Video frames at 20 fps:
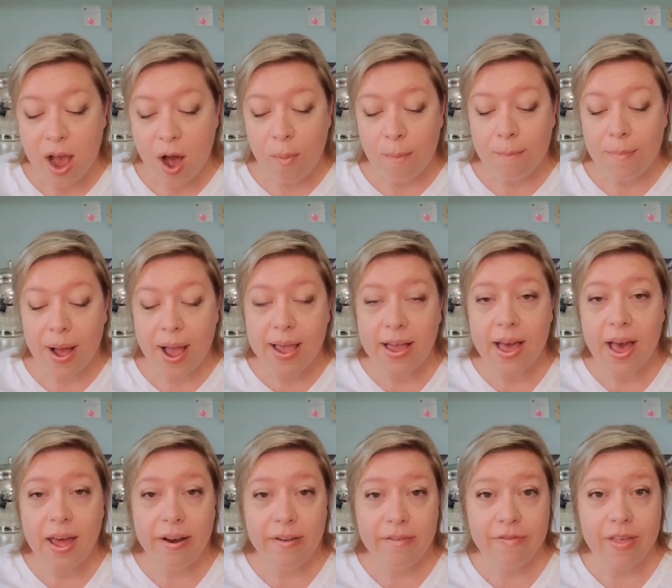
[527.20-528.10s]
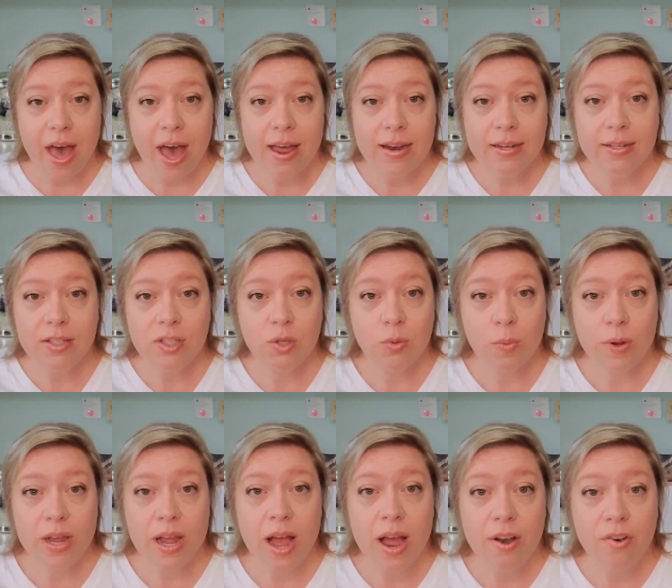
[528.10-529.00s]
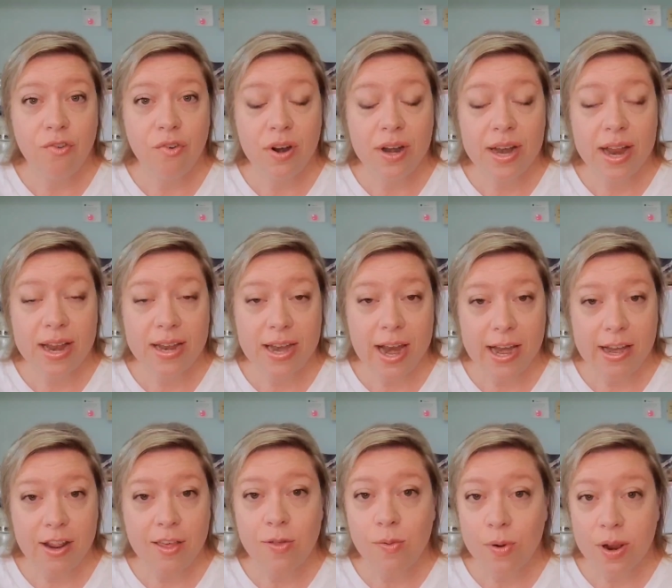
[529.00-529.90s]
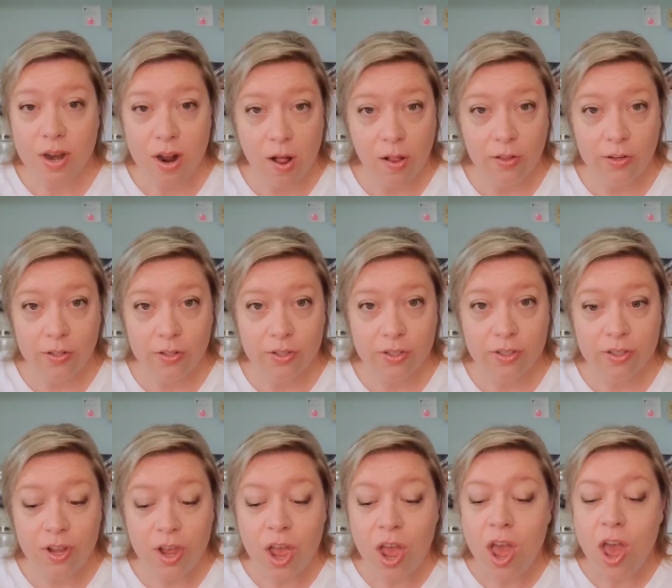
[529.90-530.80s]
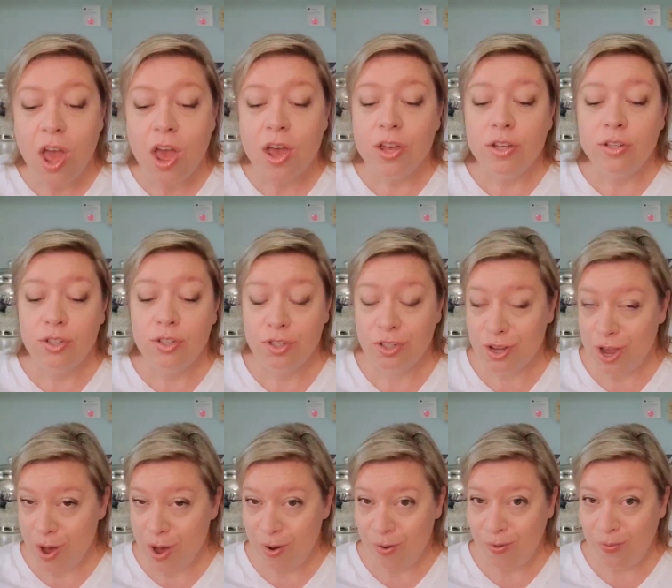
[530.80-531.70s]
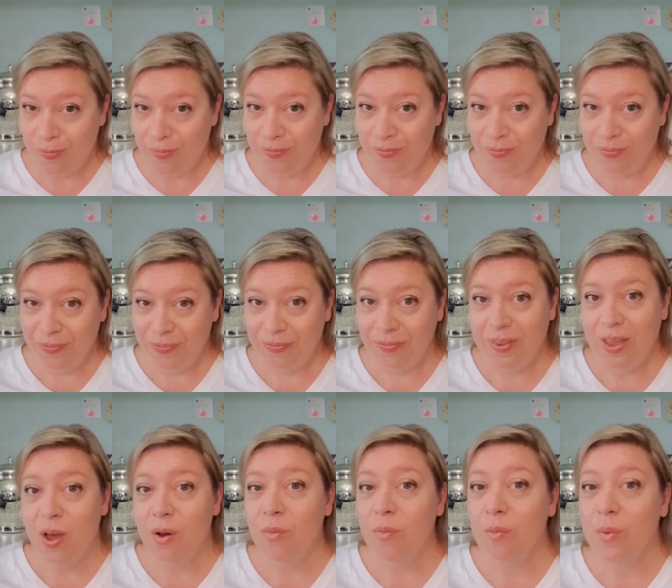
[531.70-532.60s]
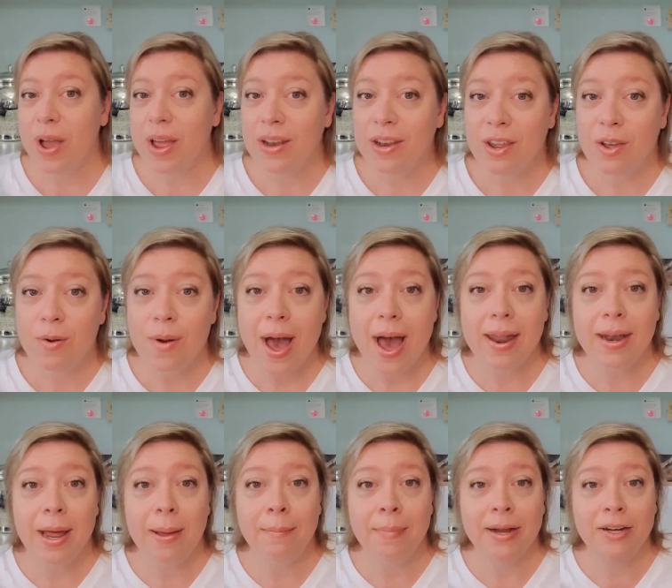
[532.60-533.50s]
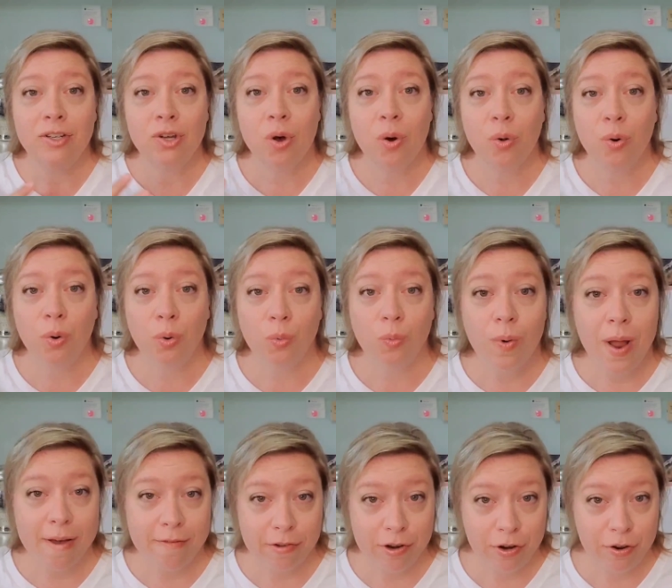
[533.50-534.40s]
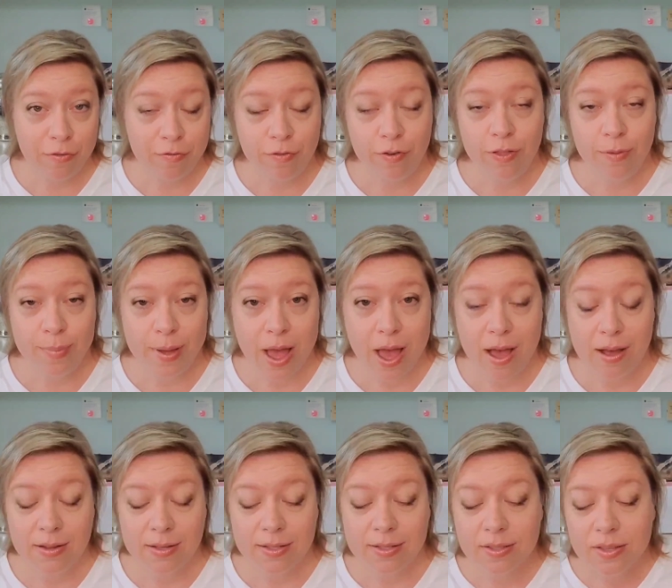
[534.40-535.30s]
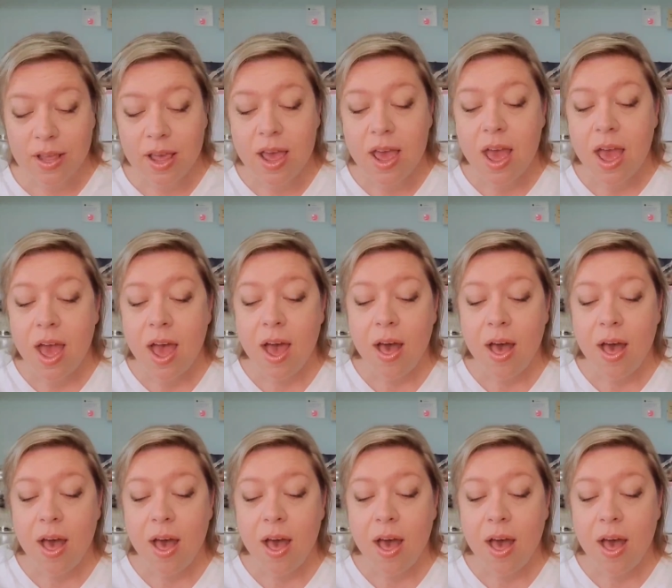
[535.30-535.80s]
Now my cut of that is $393. So when you add up my total revenue for the box